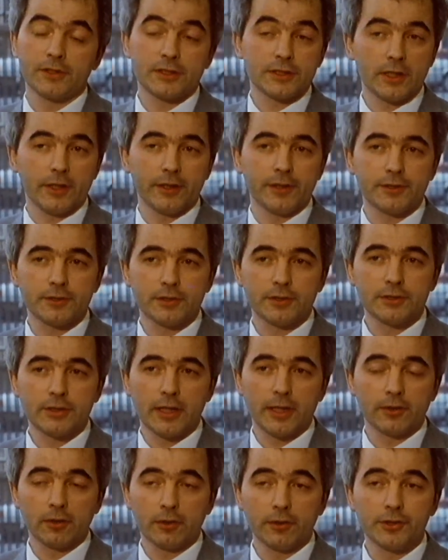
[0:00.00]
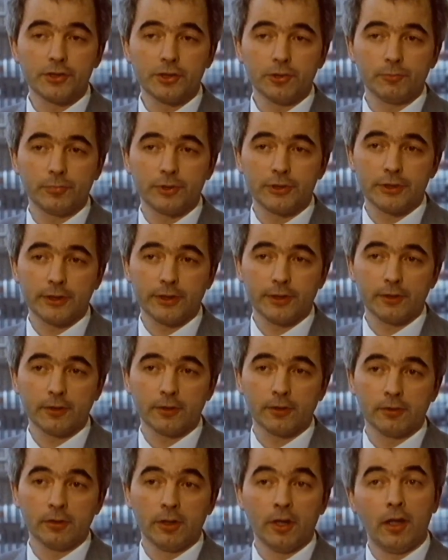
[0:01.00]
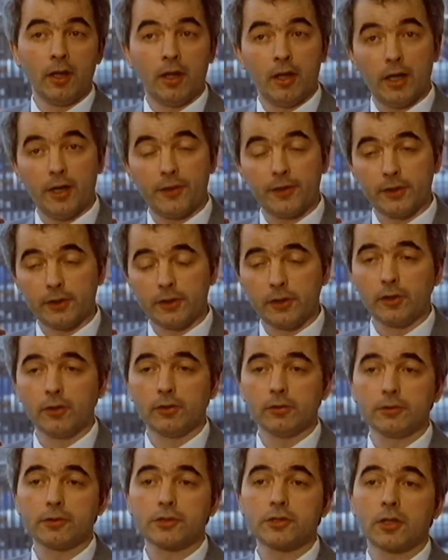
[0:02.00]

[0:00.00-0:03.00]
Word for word: science and technology in particular. I think girls